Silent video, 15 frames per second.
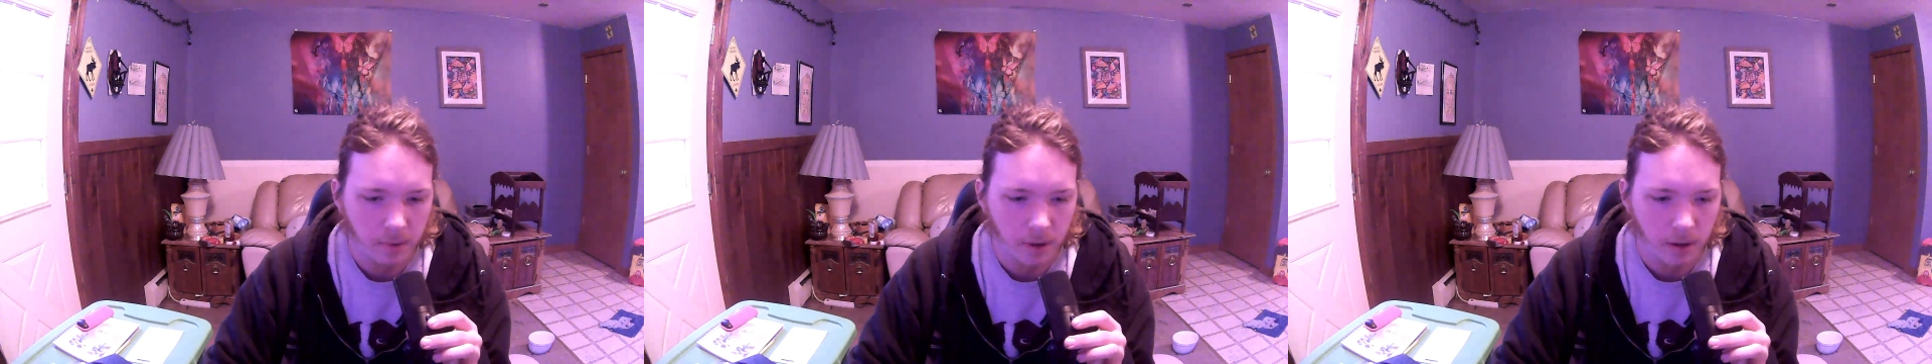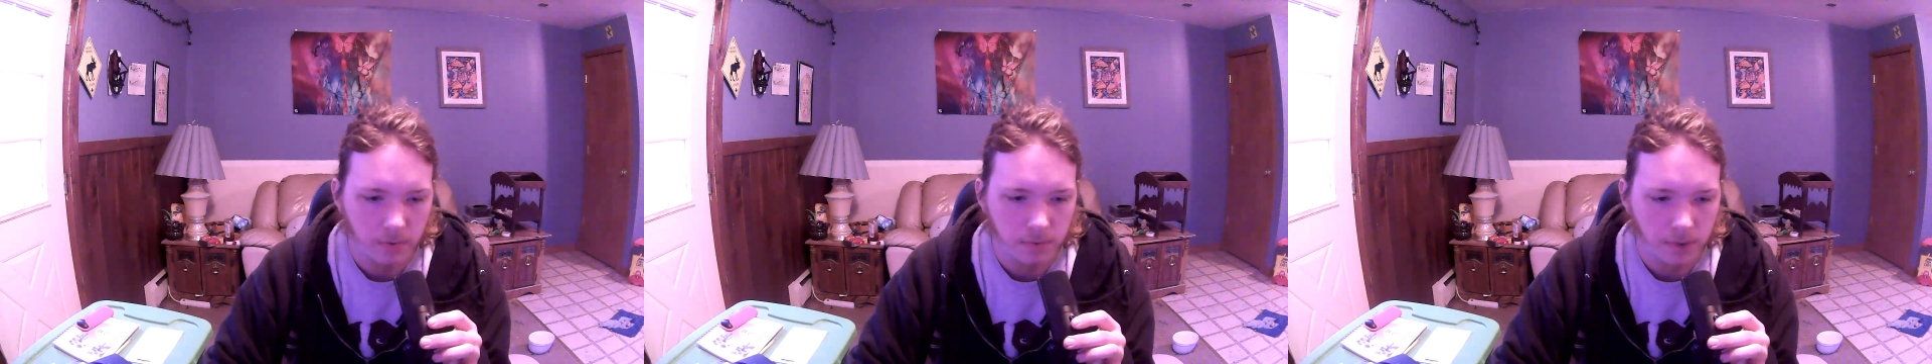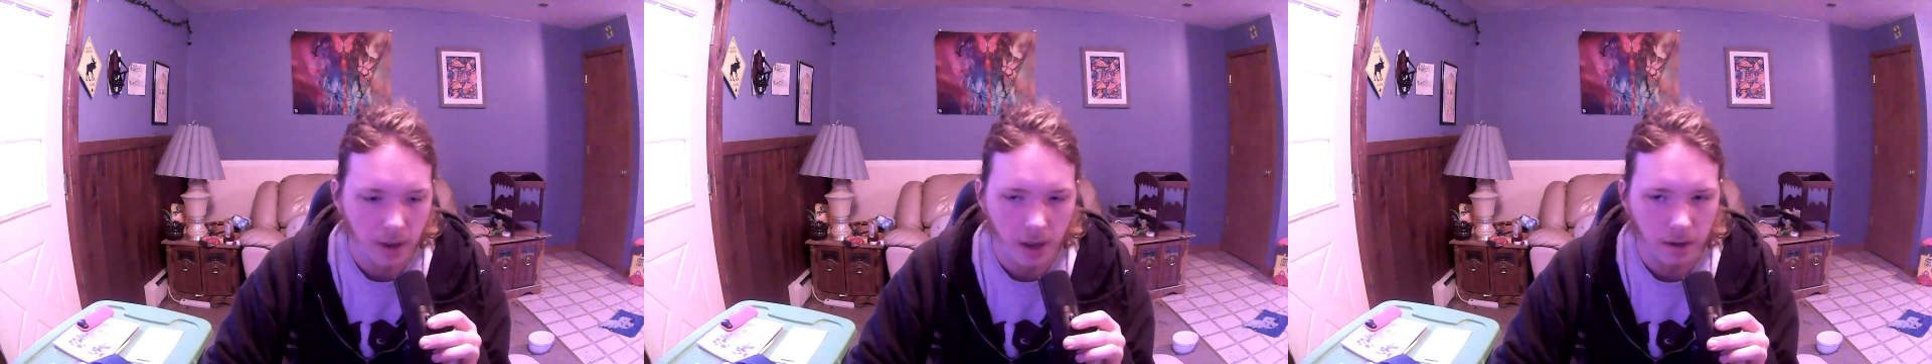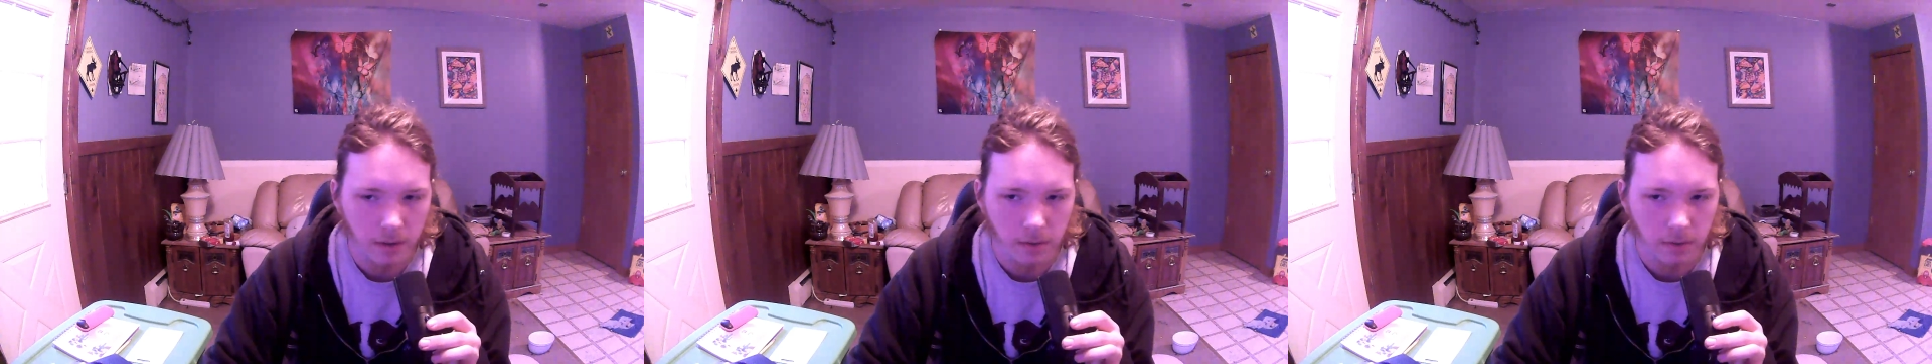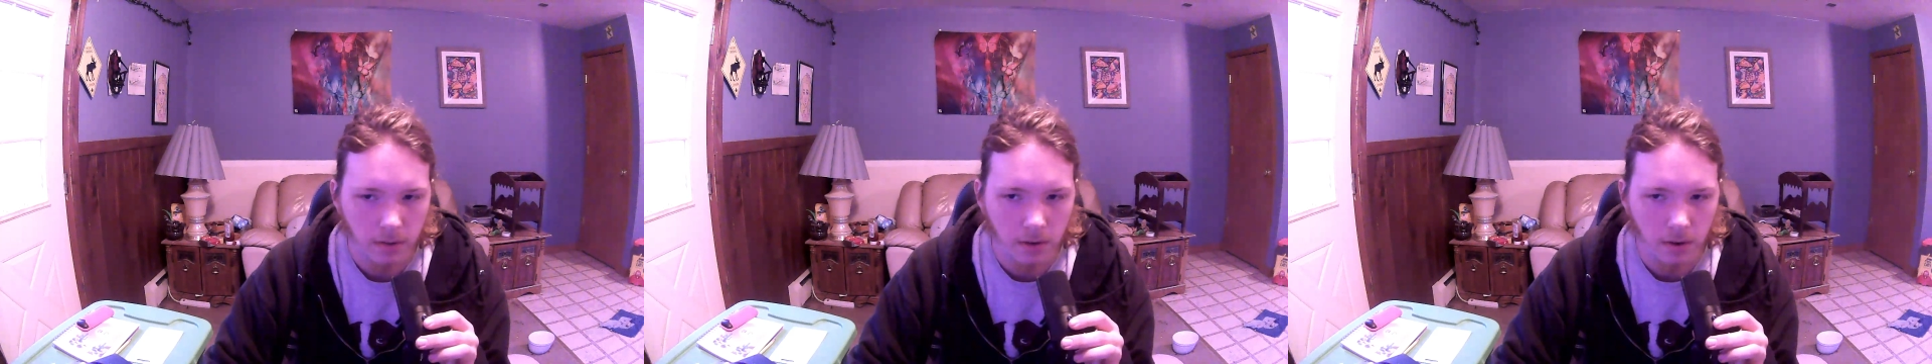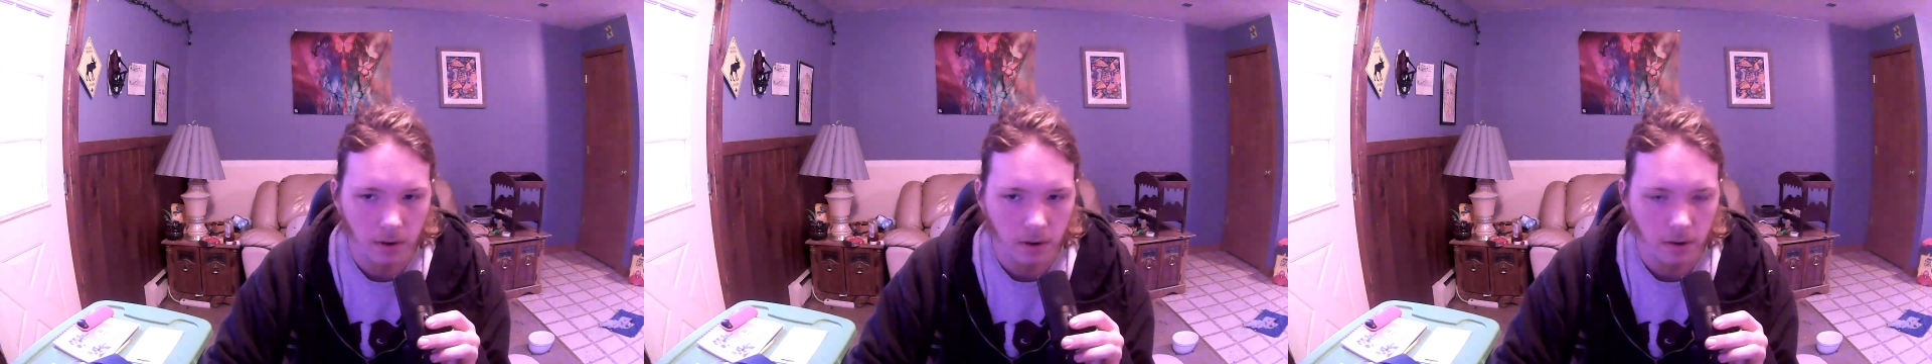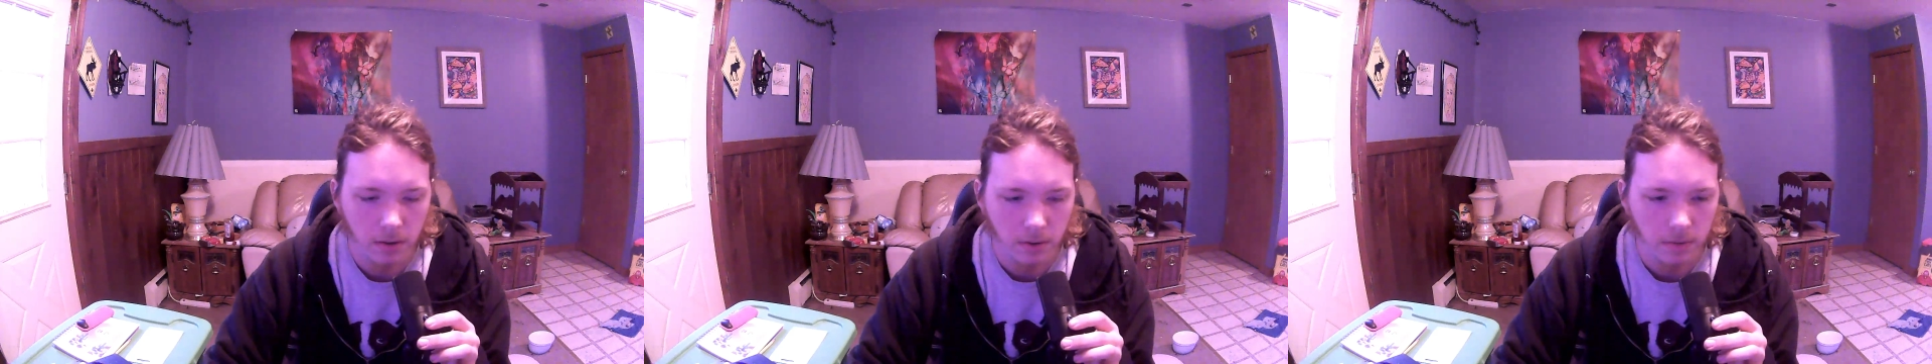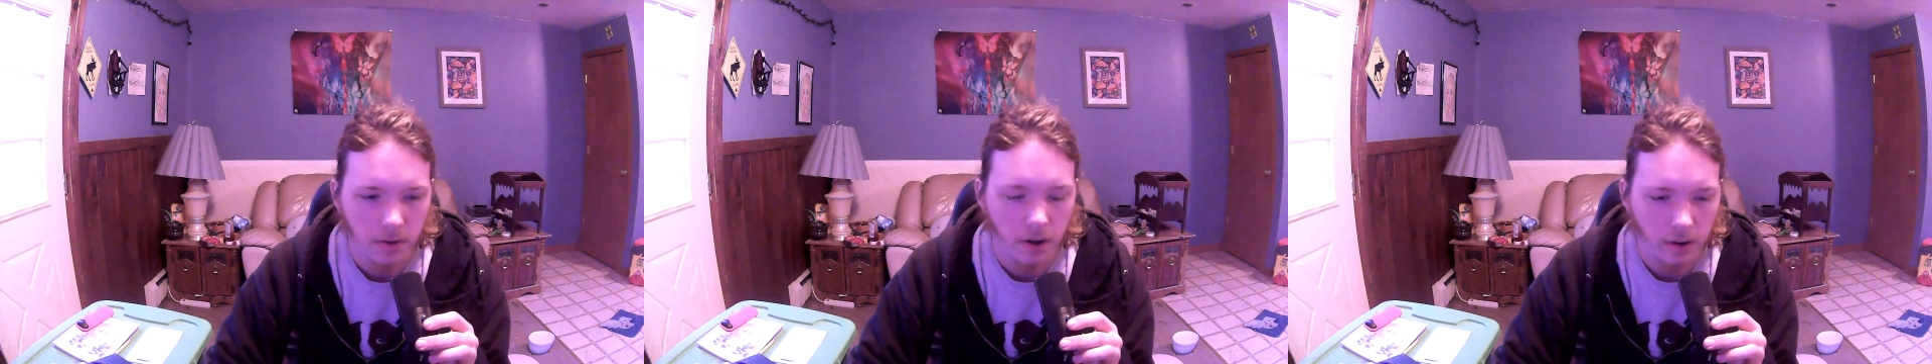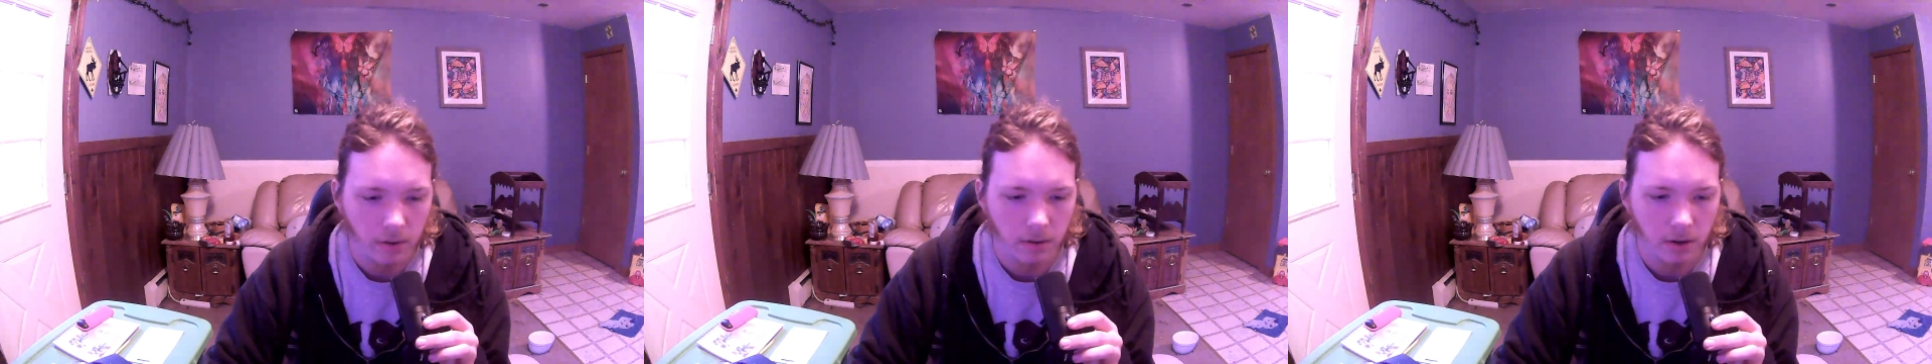and flax don't are they're very